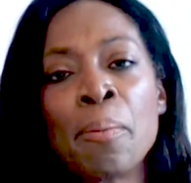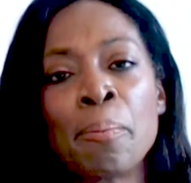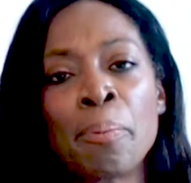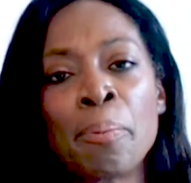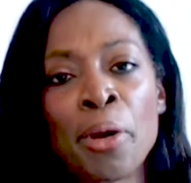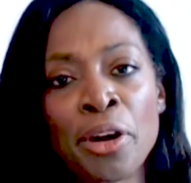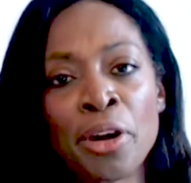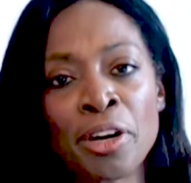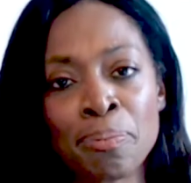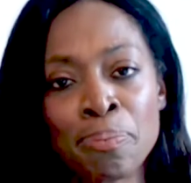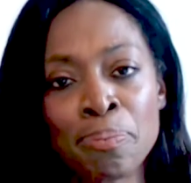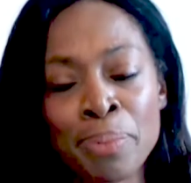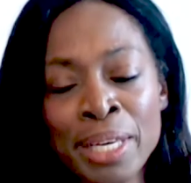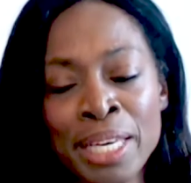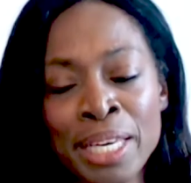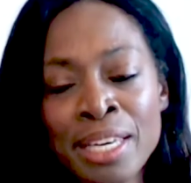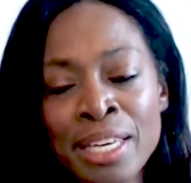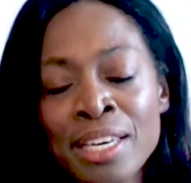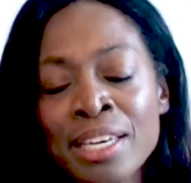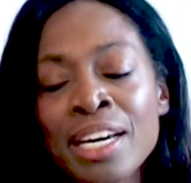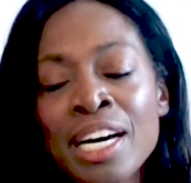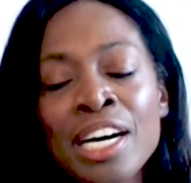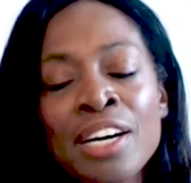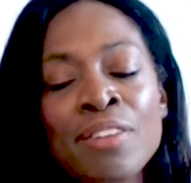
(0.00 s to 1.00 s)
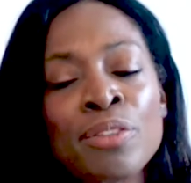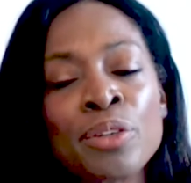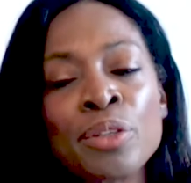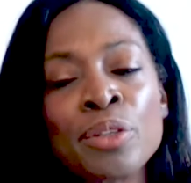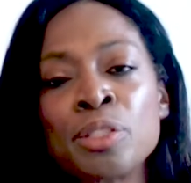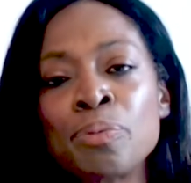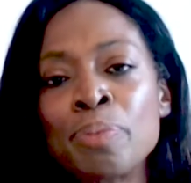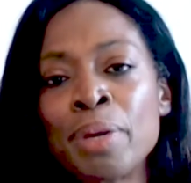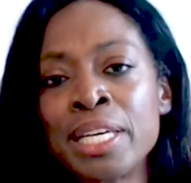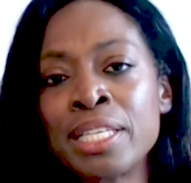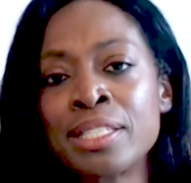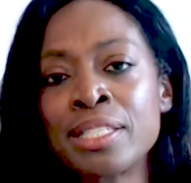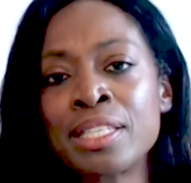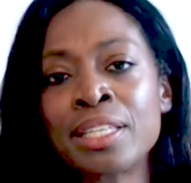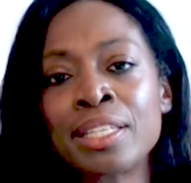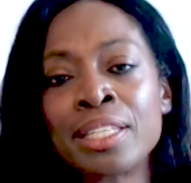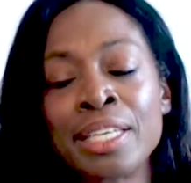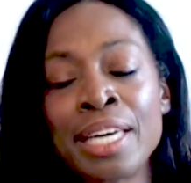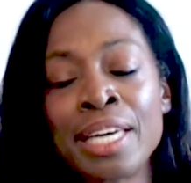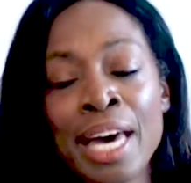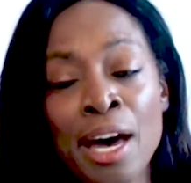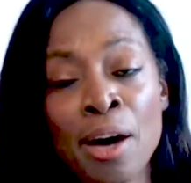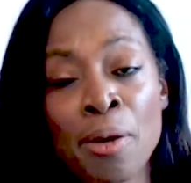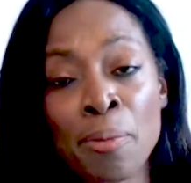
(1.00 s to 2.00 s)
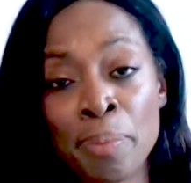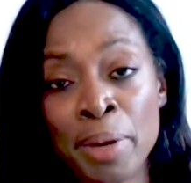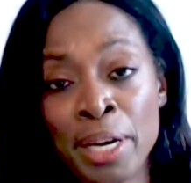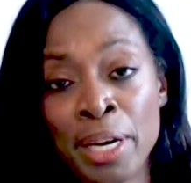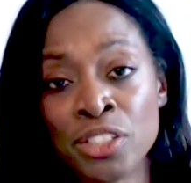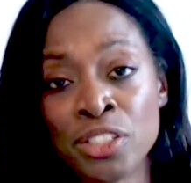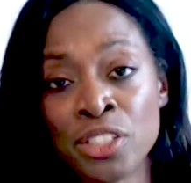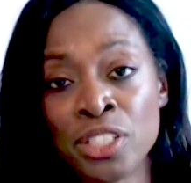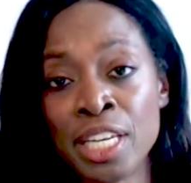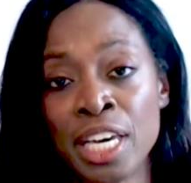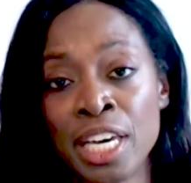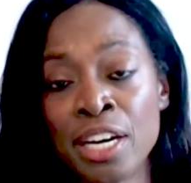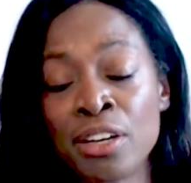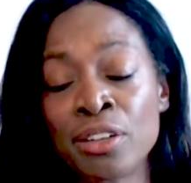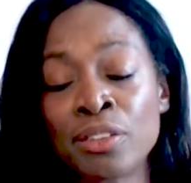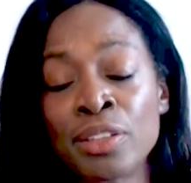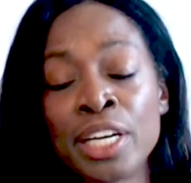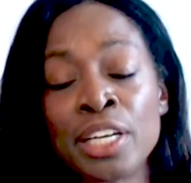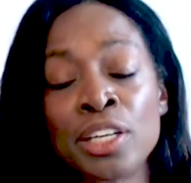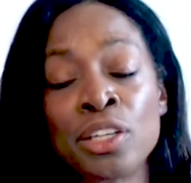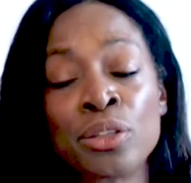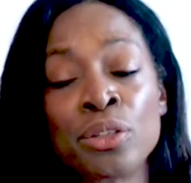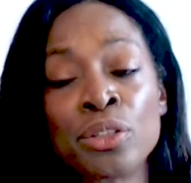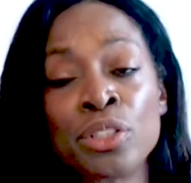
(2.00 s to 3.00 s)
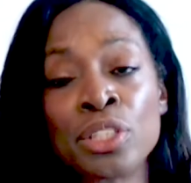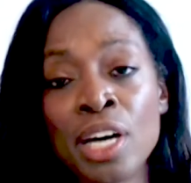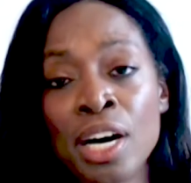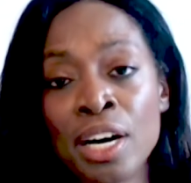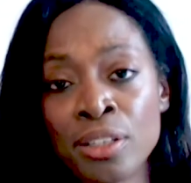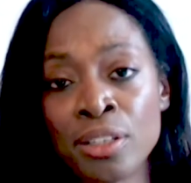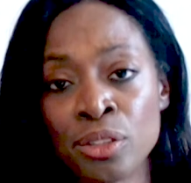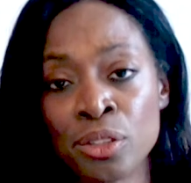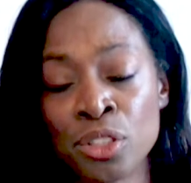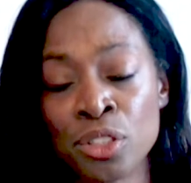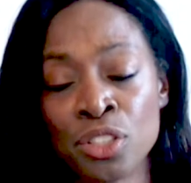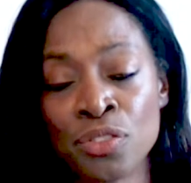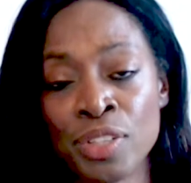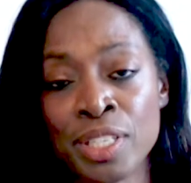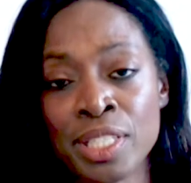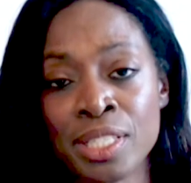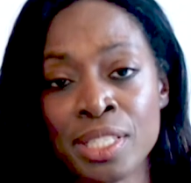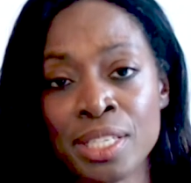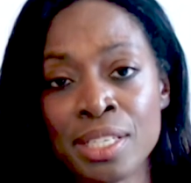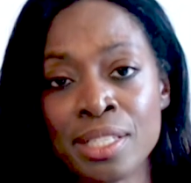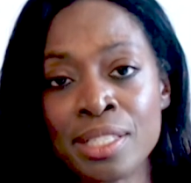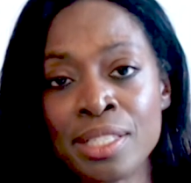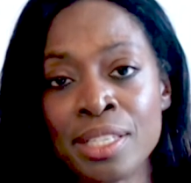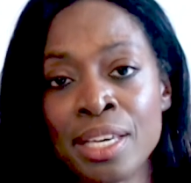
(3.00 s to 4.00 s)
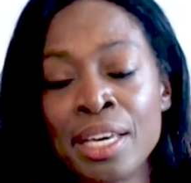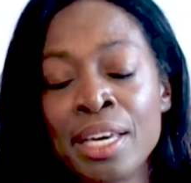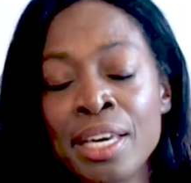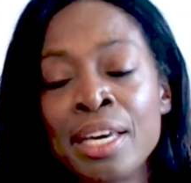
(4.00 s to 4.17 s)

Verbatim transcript: Part B covers basically outpatient care like your doctor's visits.